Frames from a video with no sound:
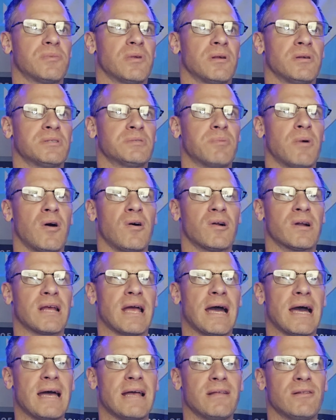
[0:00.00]
Smaller
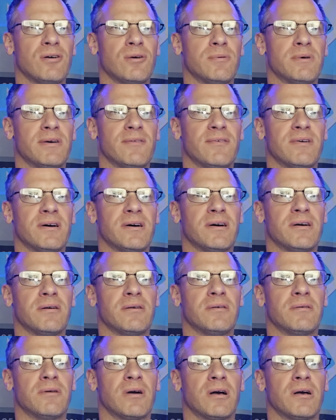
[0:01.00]
guy, a little bit
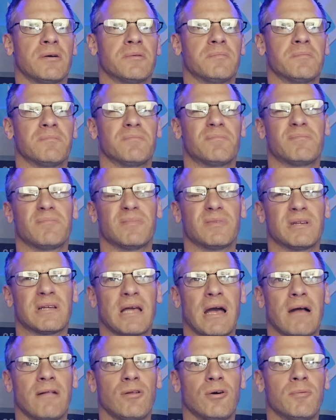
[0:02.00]
of
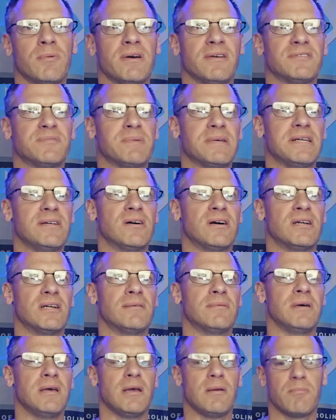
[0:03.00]
got a little bit of speed on him.
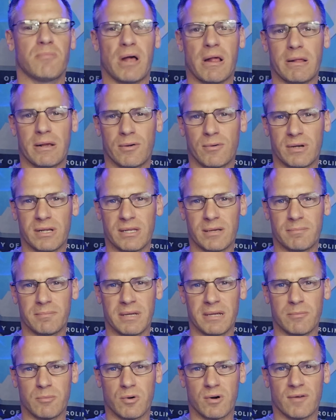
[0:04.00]
Probably going to end up
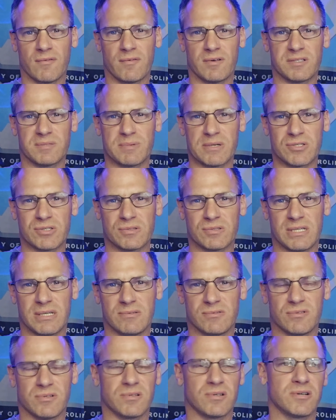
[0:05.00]
being more of a special
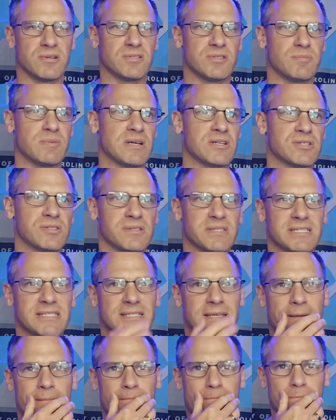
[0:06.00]
teams return specialist.
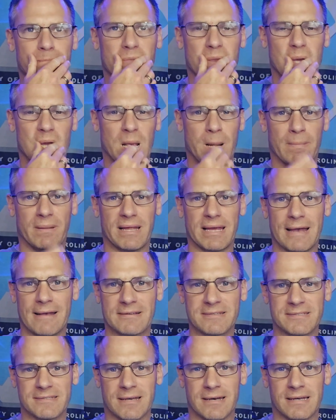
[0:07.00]
And he play out of
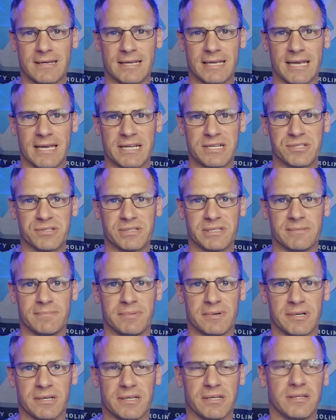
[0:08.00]
slot occasionally,
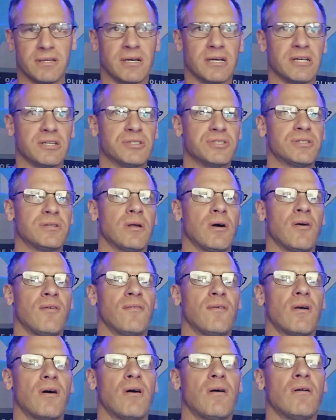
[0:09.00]
but
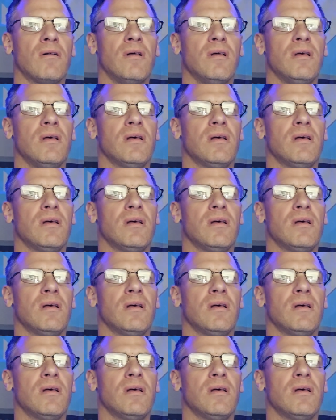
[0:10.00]
overall,